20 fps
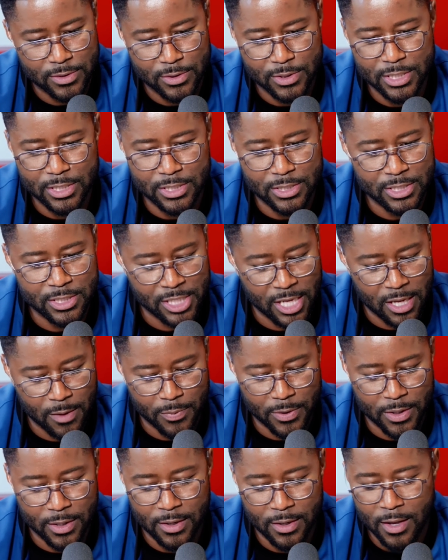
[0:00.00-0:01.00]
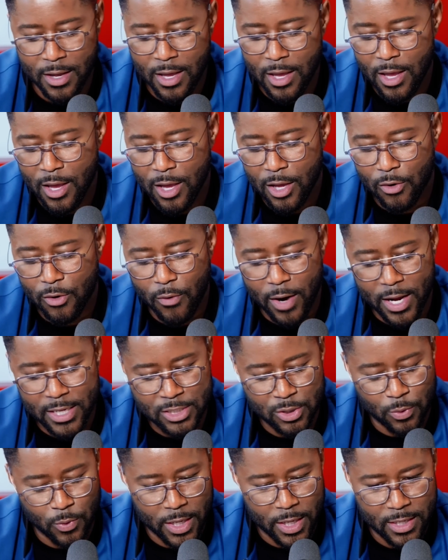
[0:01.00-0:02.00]
so she's a champion,
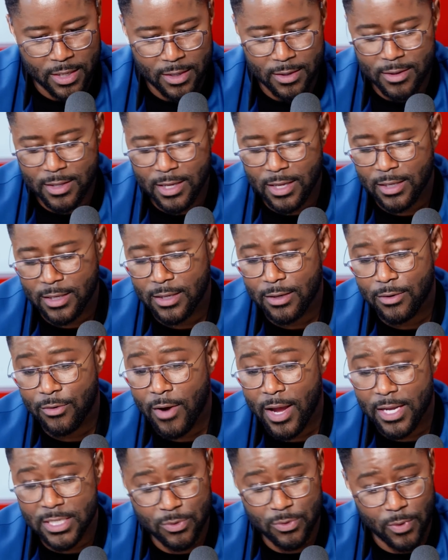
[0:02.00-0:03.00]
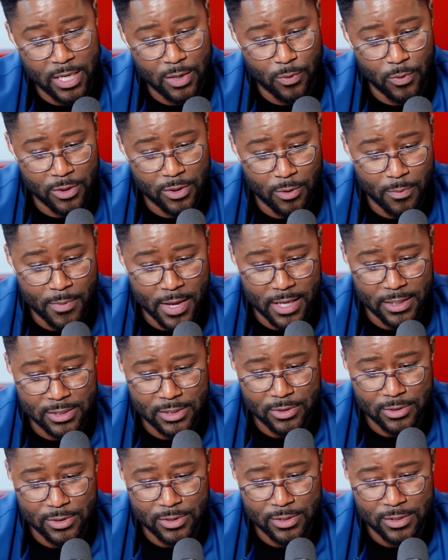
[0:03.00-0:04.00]
graduated, then graduated with her
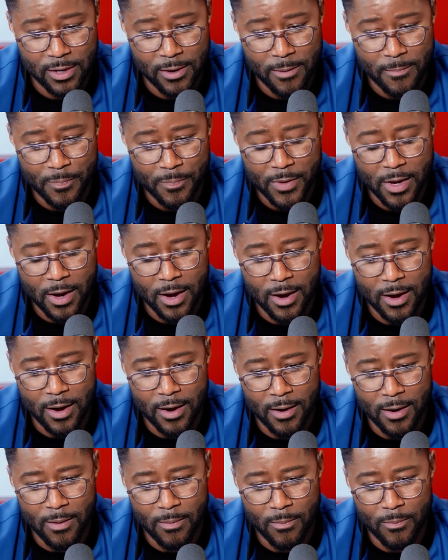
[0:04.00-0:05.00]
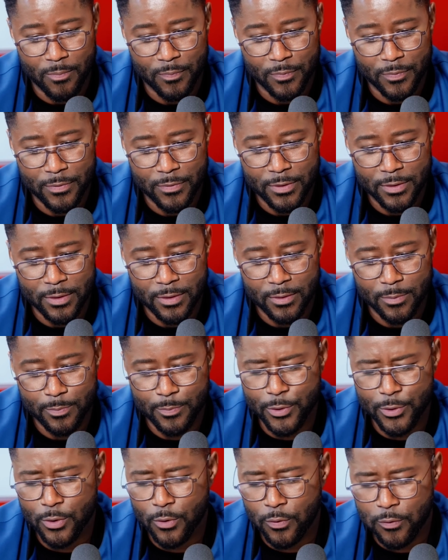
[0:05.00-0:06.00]
master's.
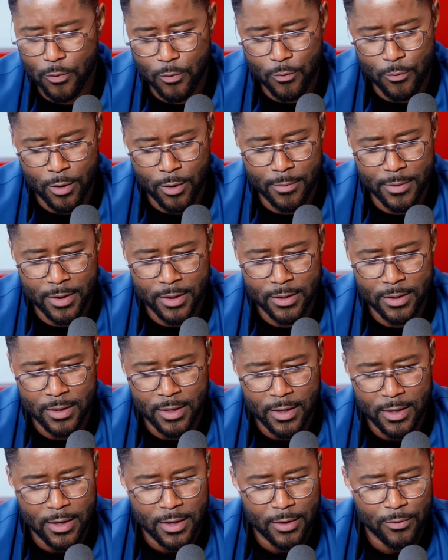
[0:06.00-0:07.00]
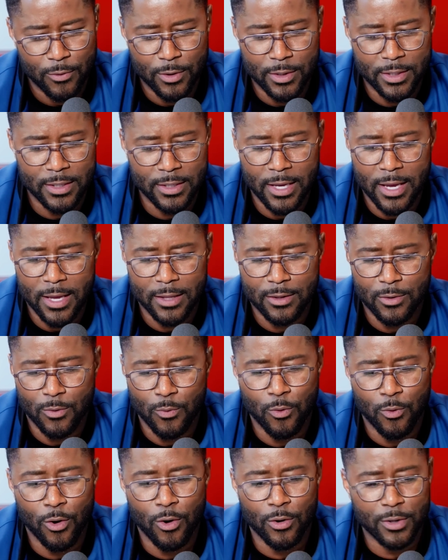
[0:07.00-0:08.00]
Beautiful woman, really had the
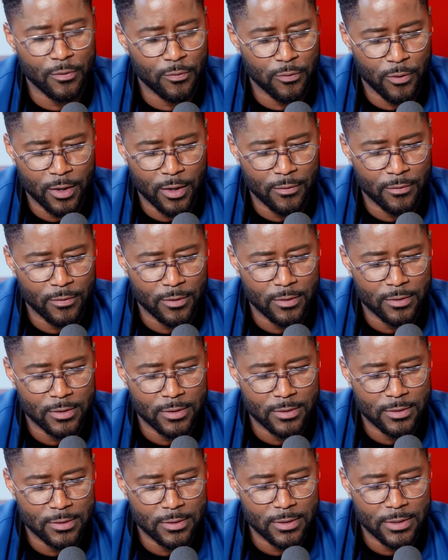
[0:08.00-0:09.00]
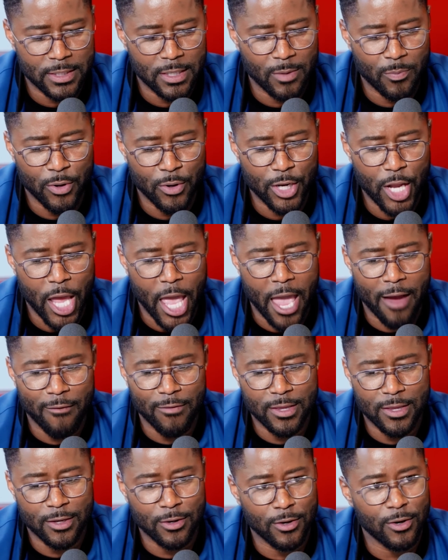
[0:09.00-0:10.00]
world in front of her and put
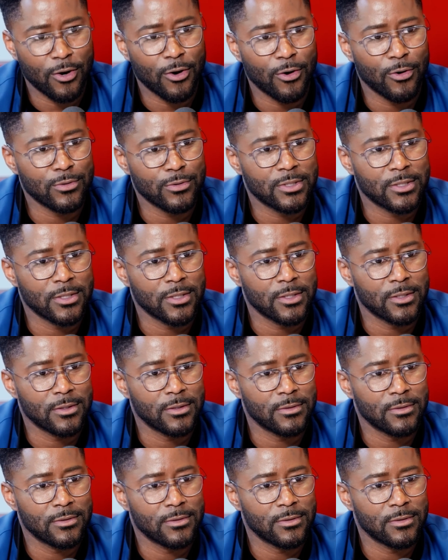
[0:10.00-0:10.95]
everything on hold to